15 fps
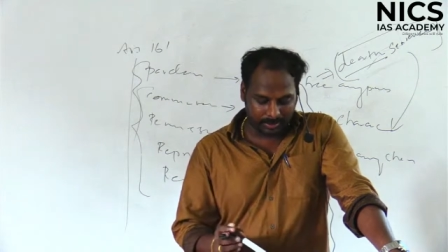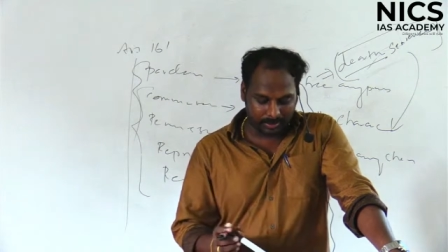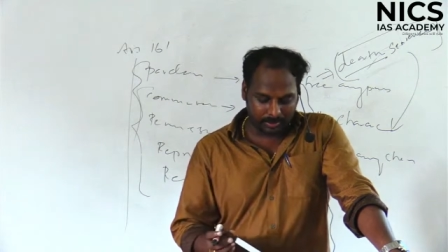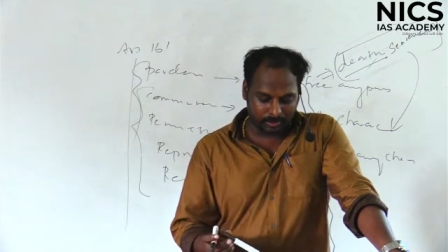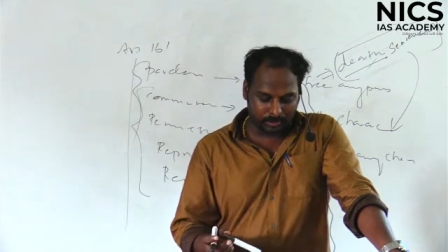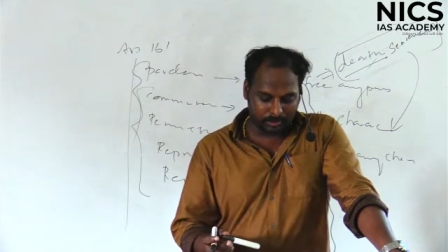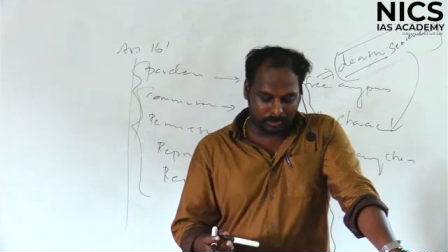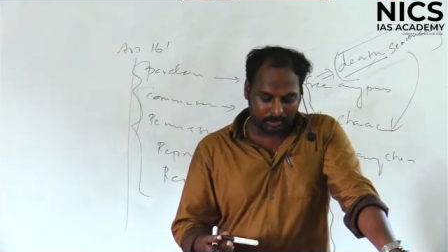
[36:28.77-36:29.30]

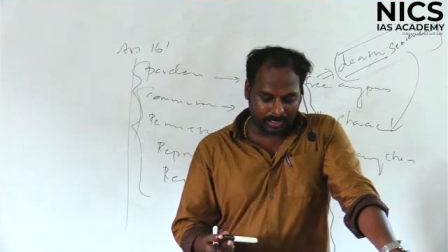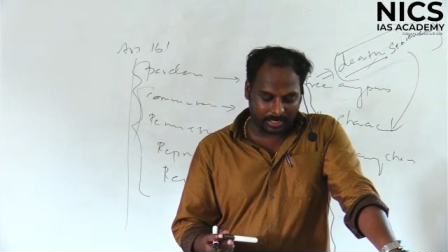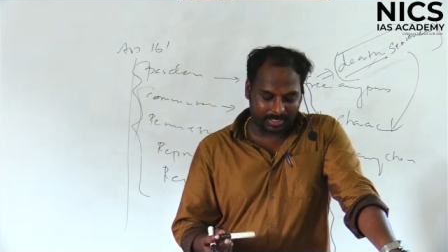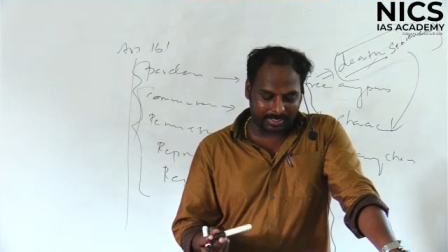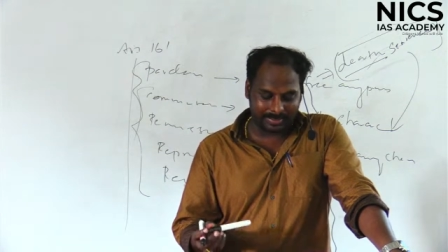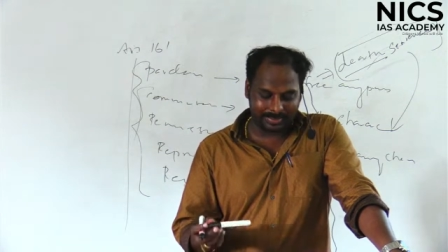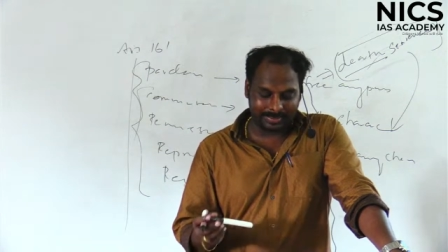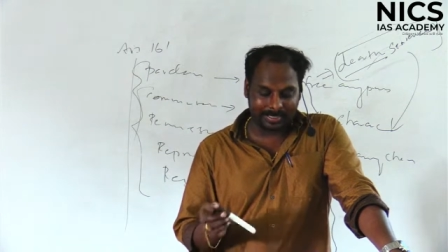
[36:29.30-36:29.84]
Those who are
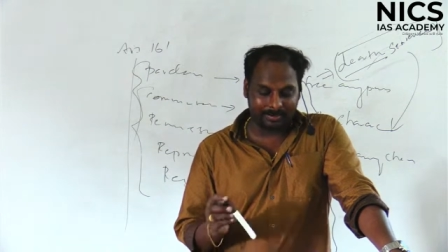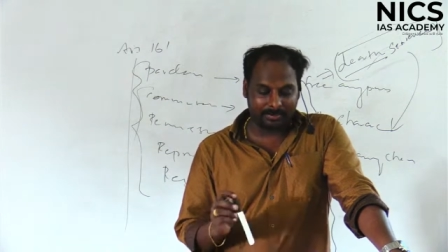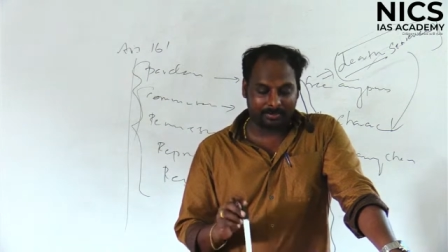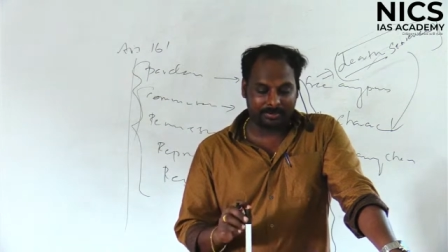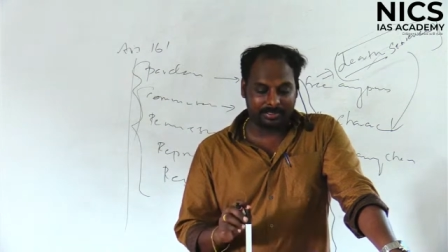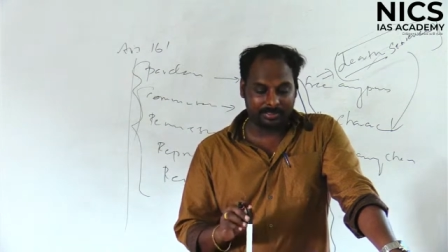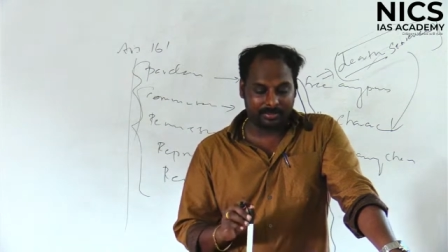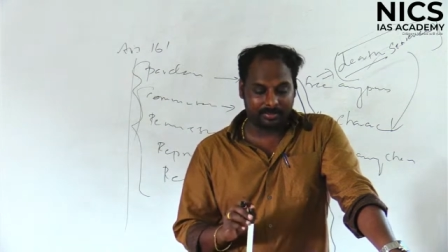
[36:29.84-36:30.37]
writing State
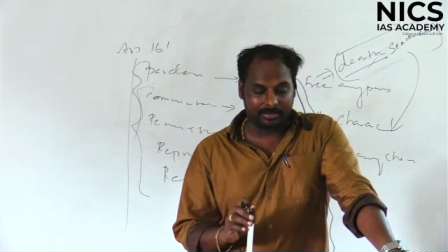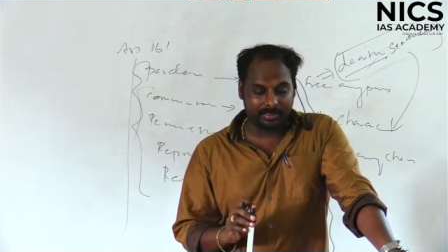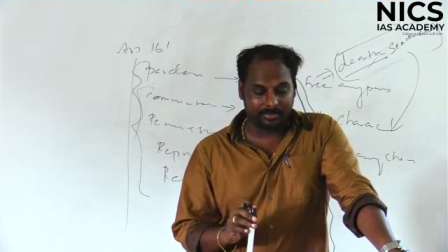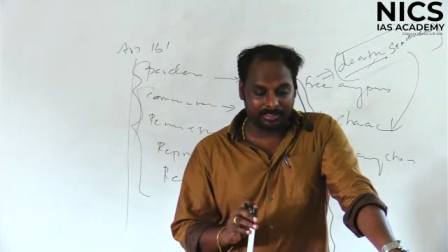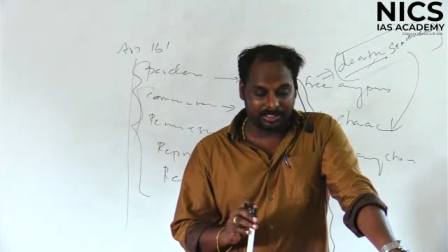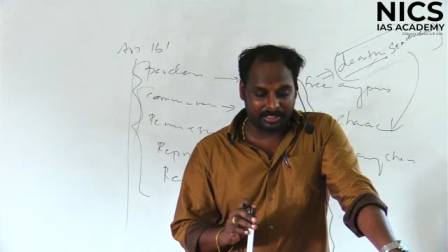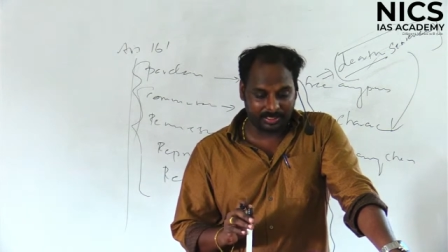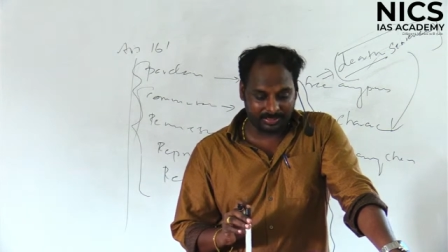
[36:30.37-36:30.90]
Public Service
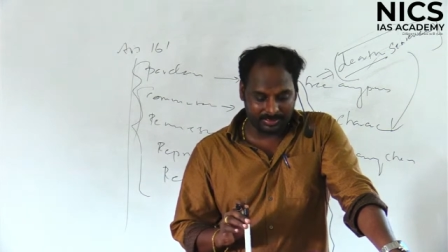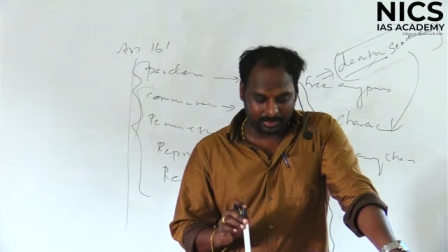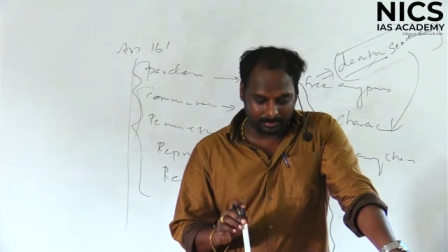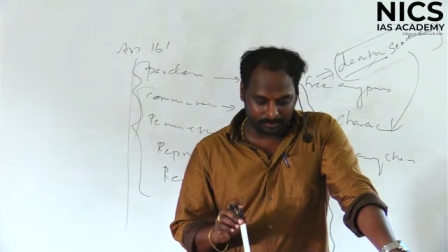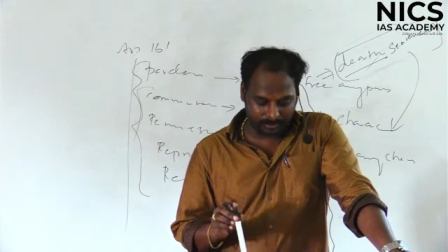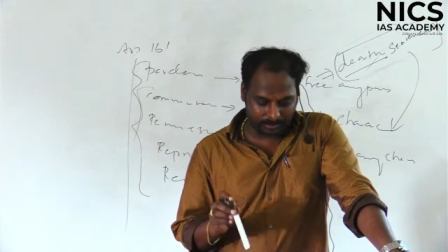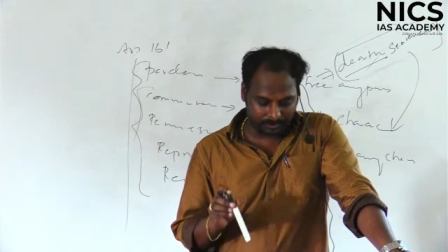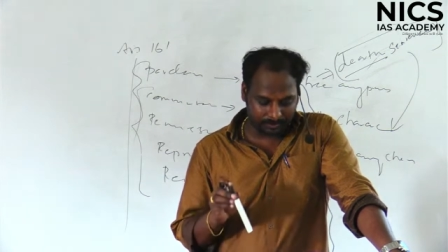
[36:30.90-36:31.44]
Commission
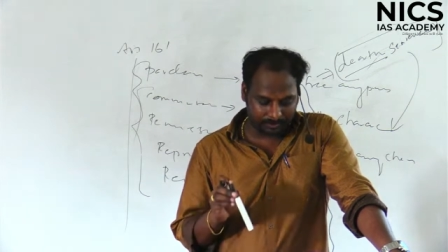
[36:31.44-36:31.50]
exams.